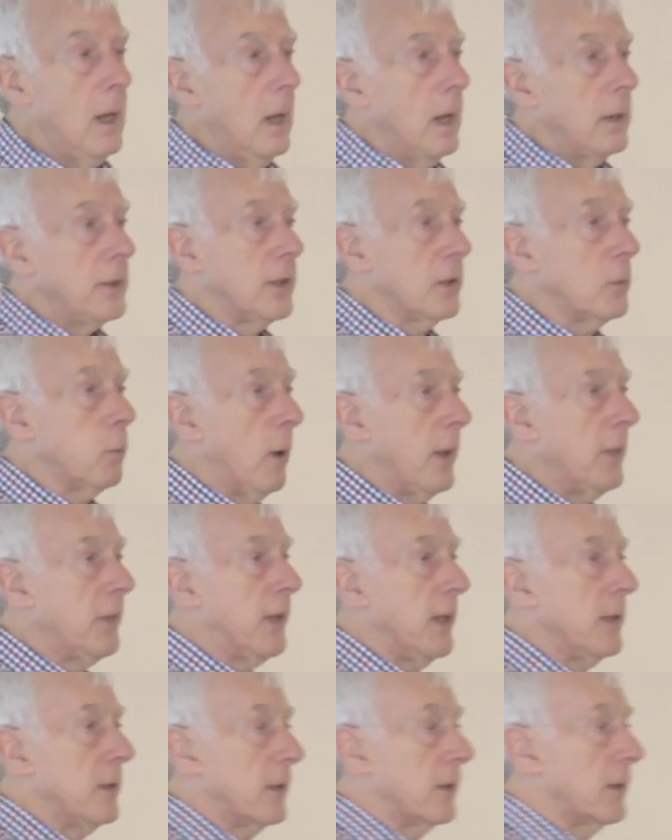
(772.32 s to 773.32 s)
Just one
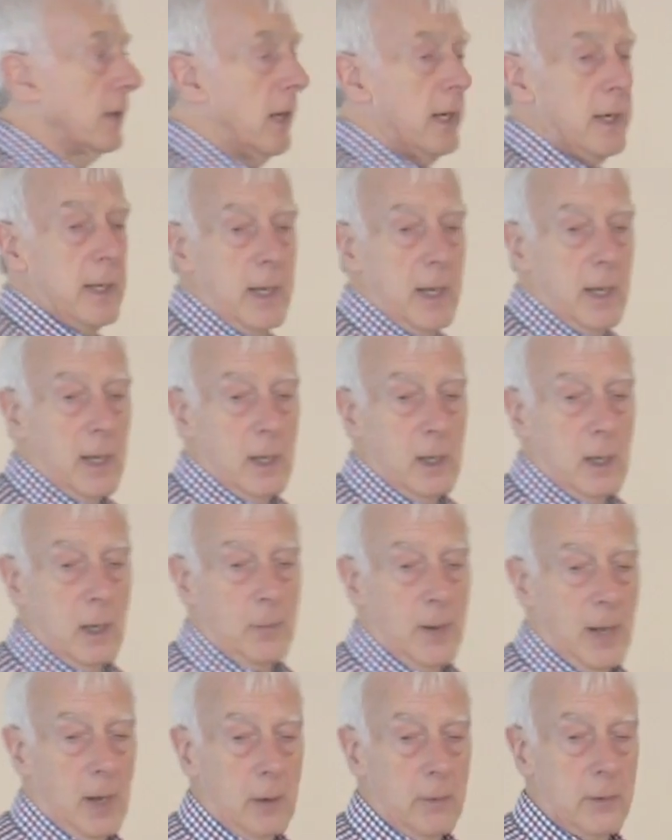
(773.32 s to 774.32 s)
thing to say here
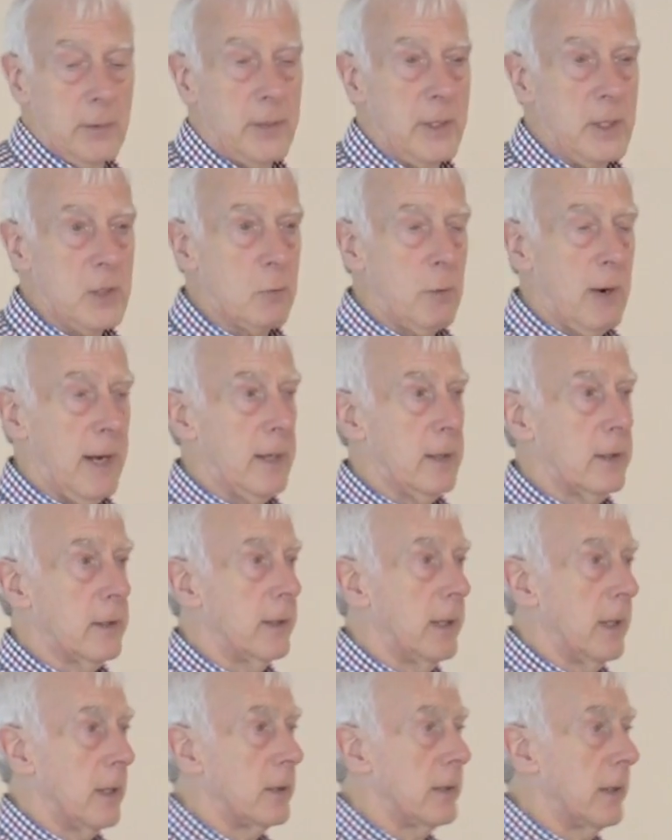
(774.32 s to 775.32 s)
about these ranked
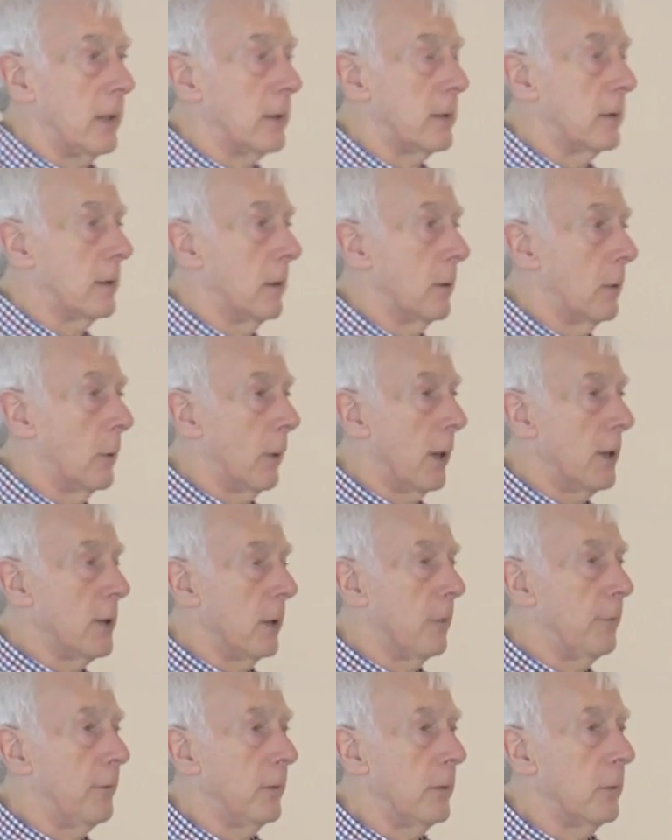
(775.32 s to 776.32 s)
things is quite
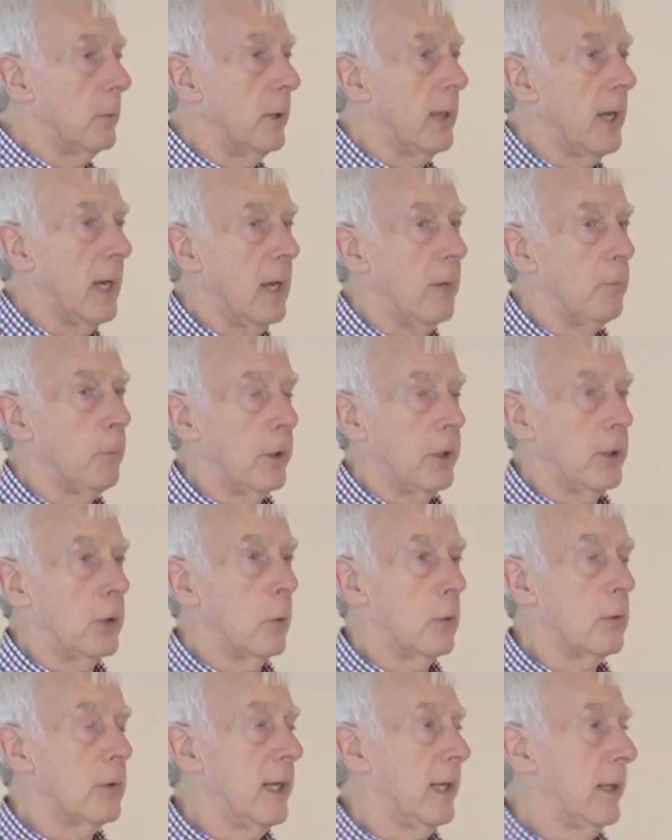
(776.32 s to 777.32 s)
often we have what are
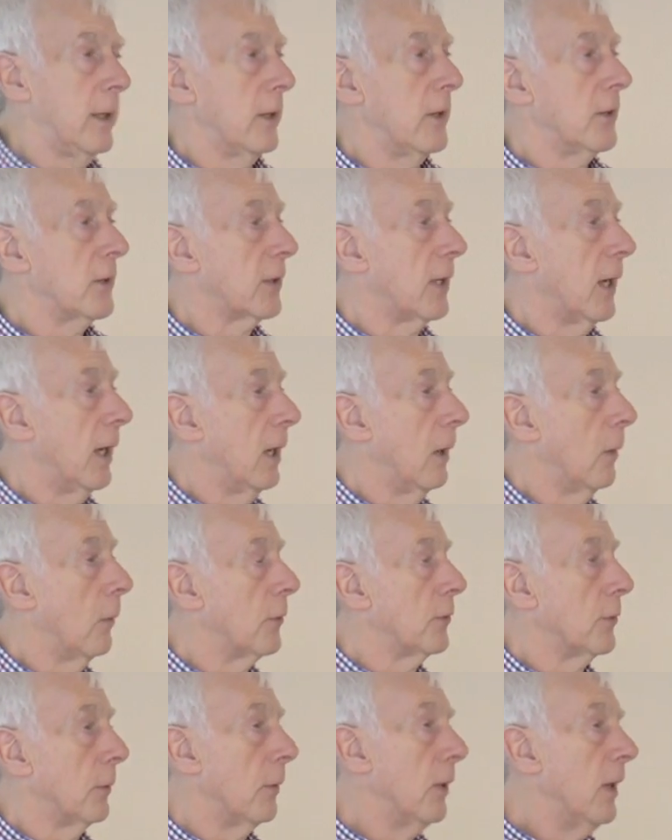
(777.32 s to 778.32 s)
called Likert
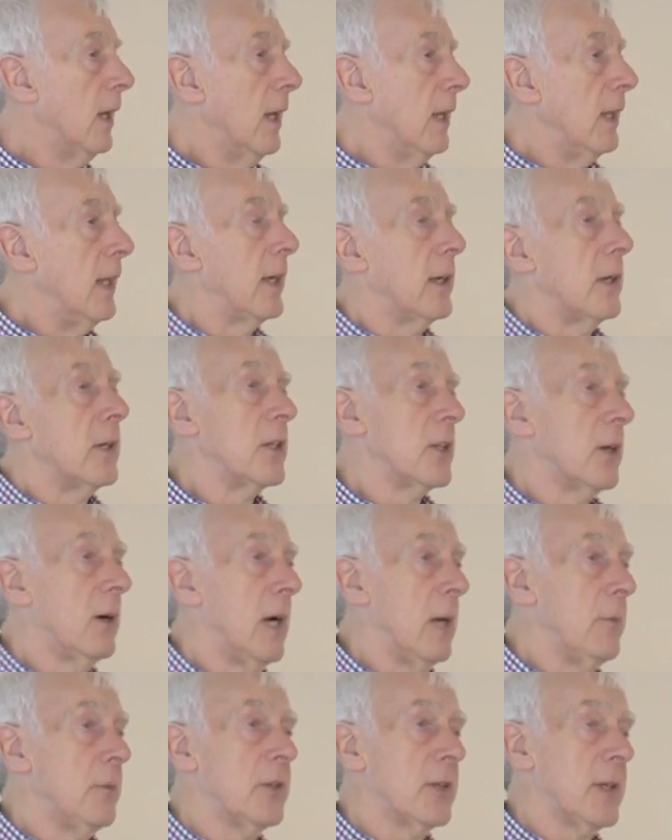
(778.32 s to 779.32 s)
scales or Likert
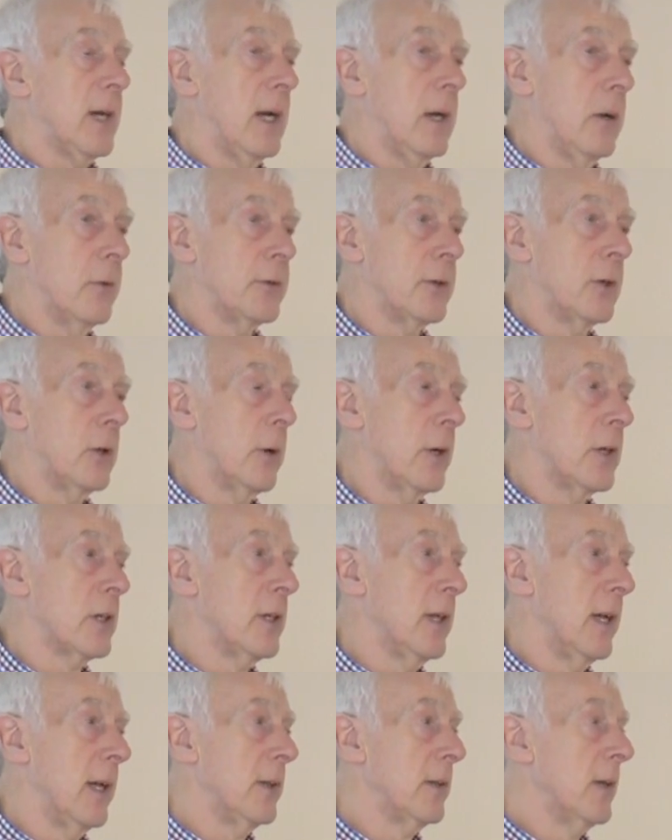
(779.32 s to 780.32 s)
type scales on
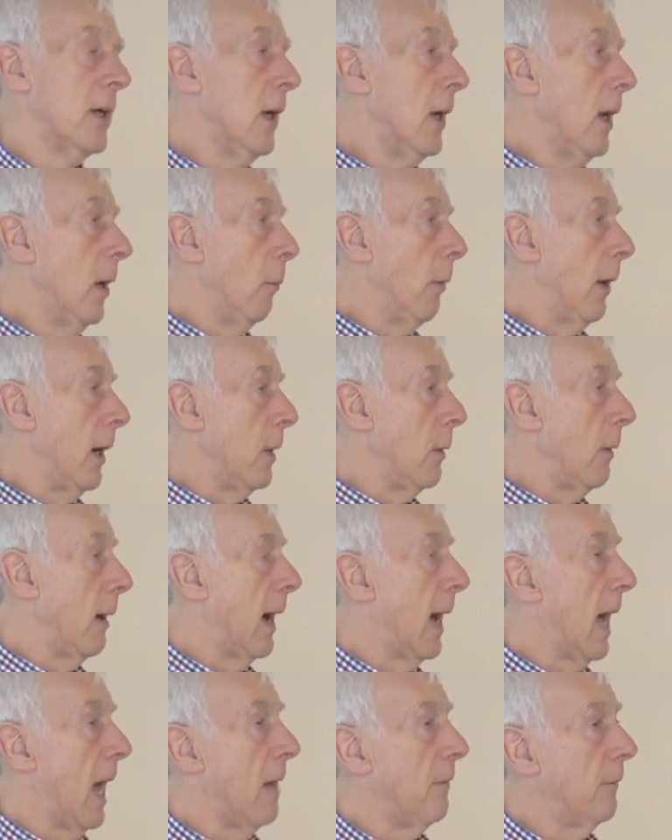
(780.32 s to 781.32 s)
questionnaires, where you
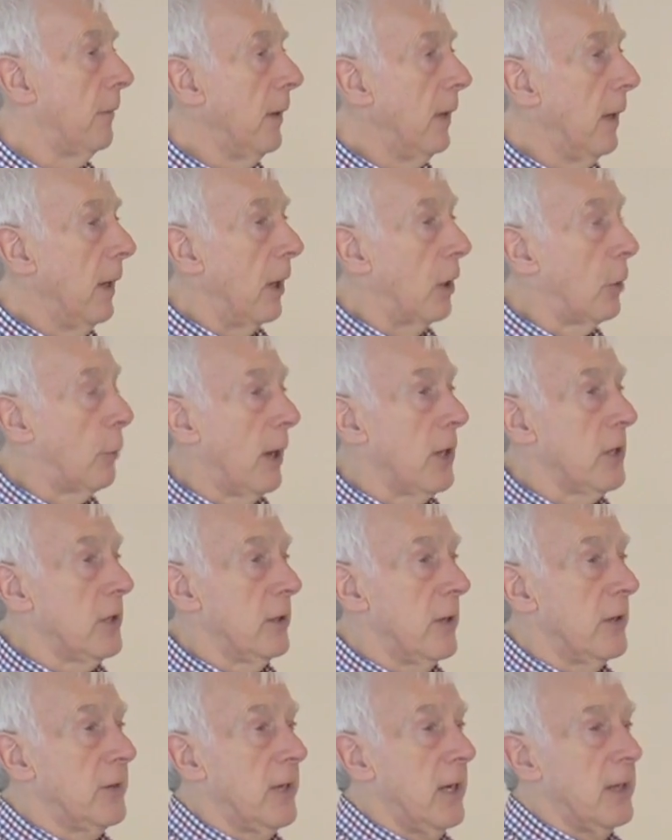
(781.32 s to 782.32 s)
have a
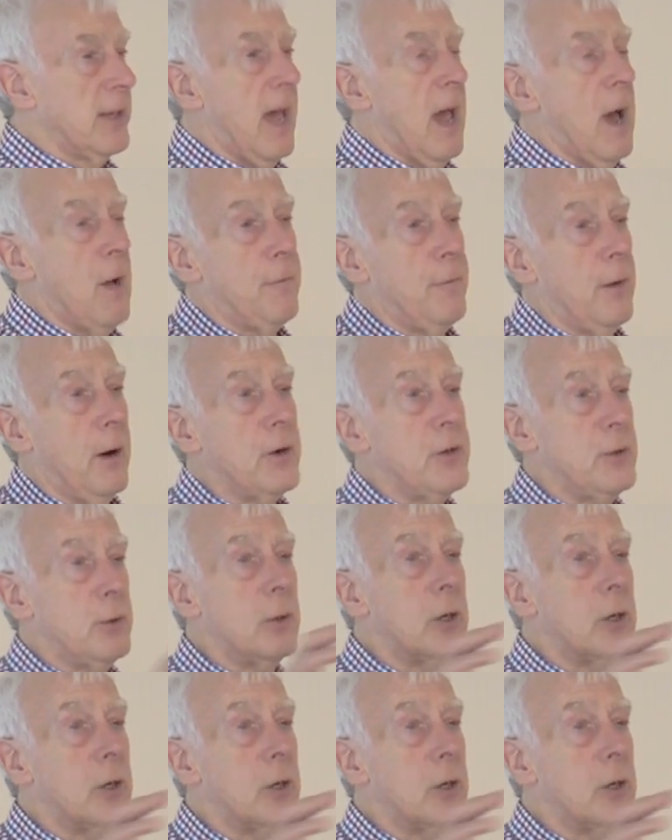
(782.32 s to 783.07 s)
question that says, how far do you